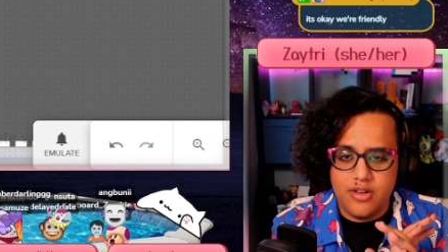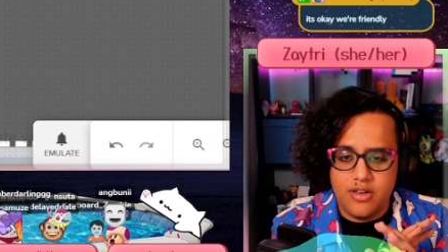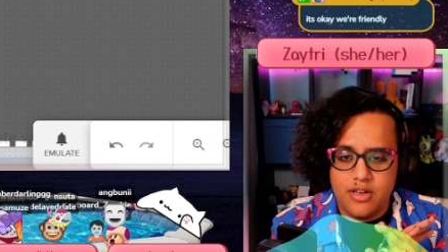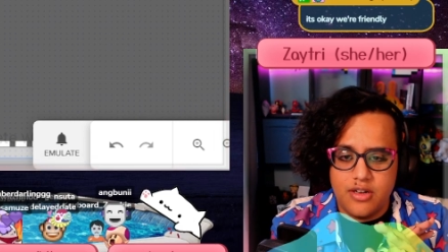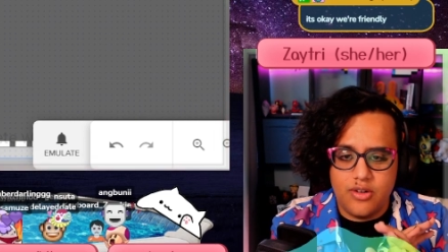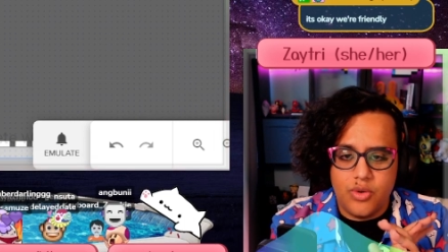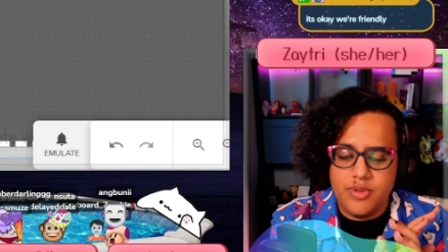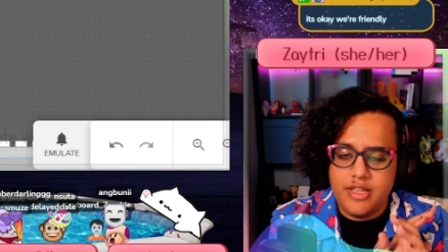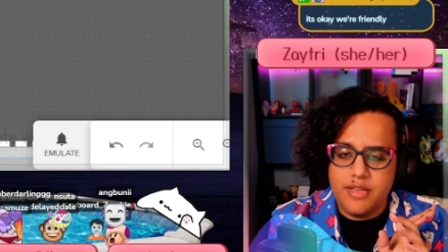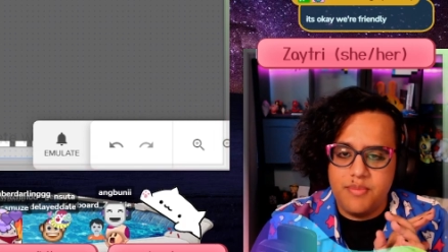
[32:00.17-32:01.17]

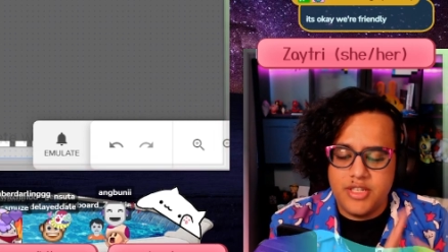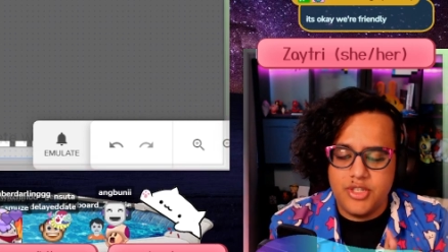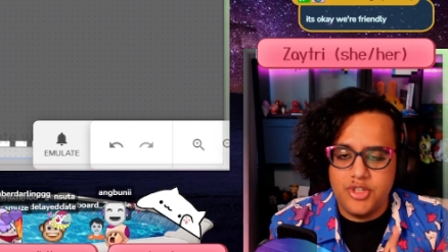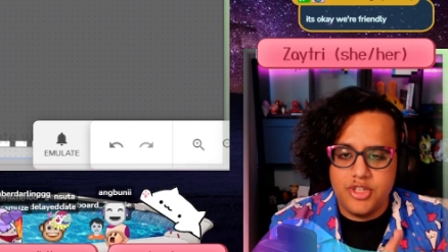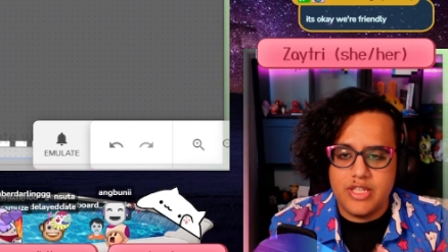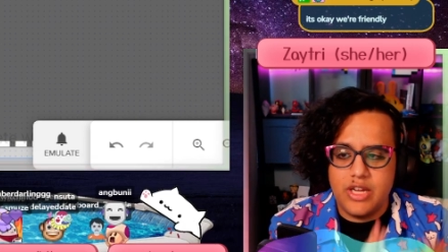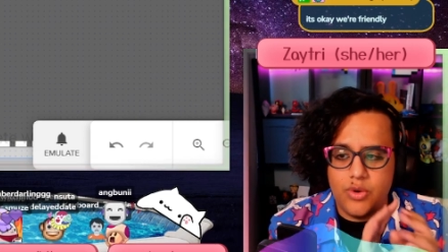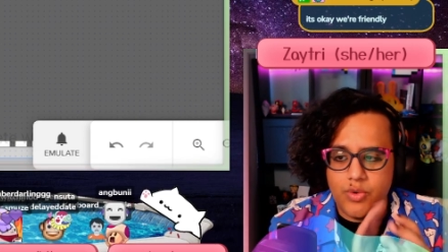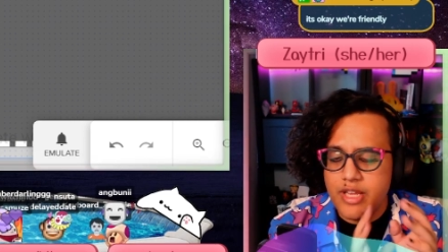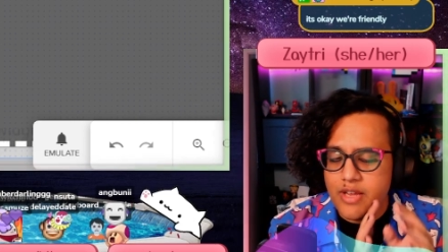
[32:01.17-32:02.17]
only messages that
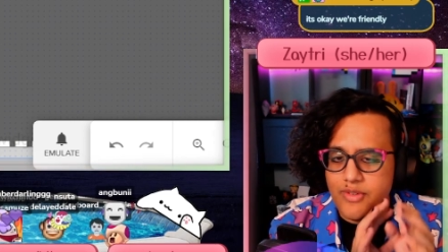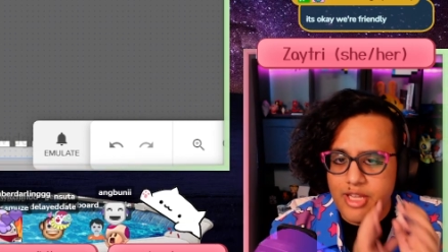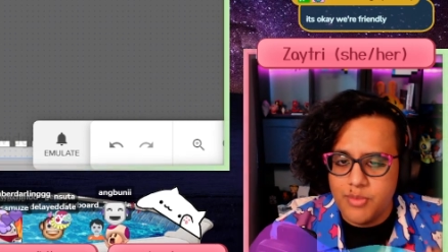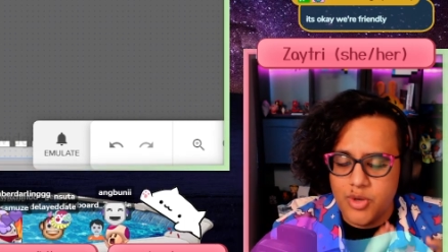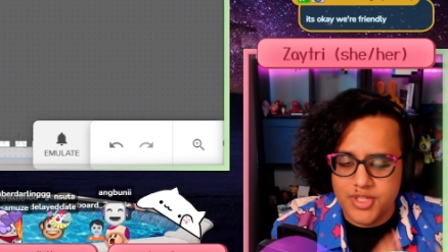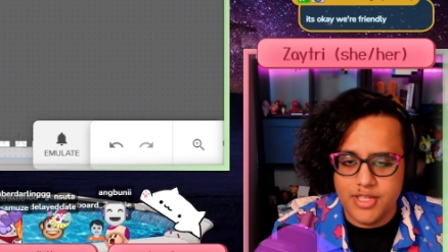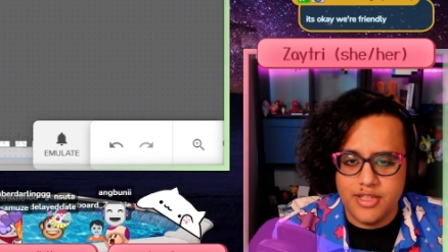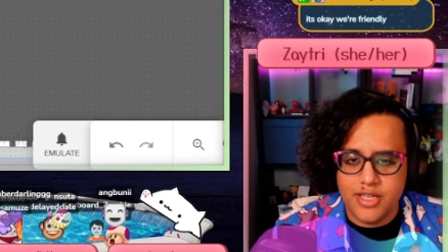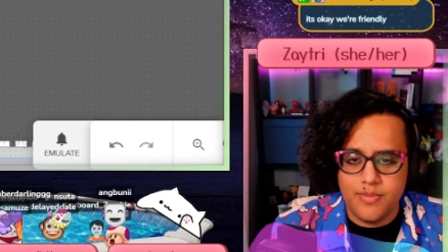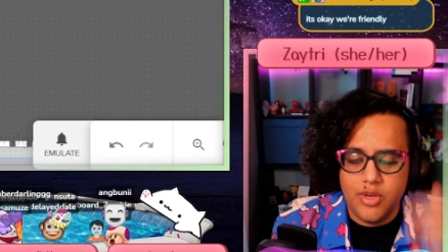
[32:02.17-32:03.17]
only have emotes in
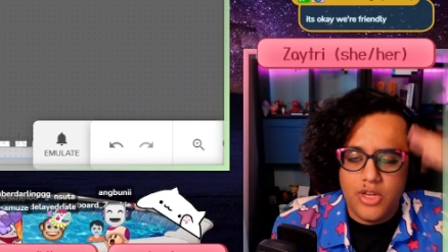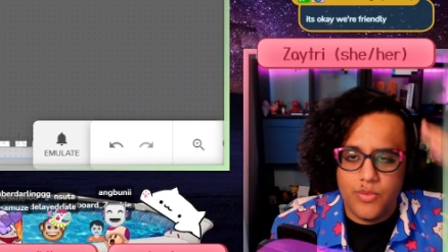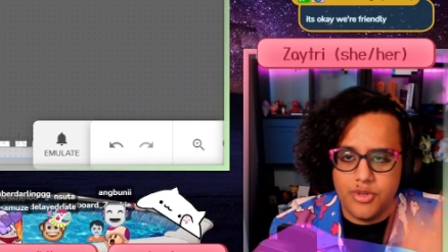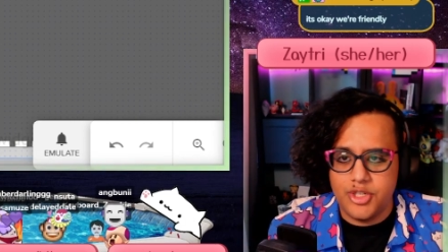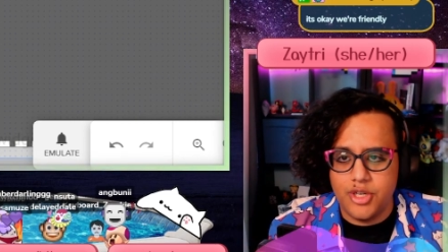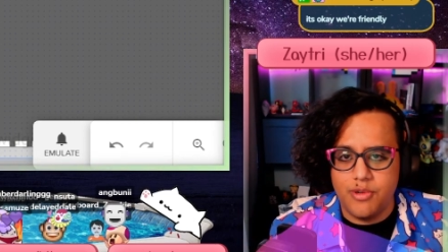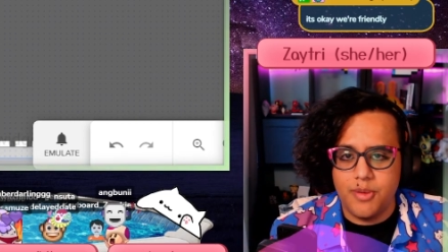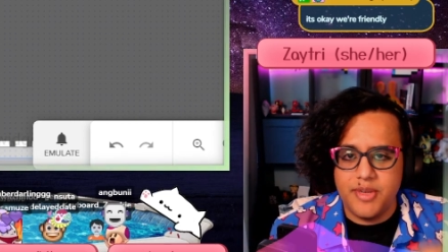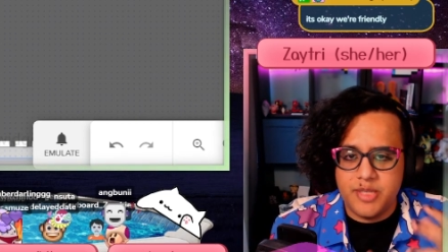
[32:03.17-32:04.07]
them will show up.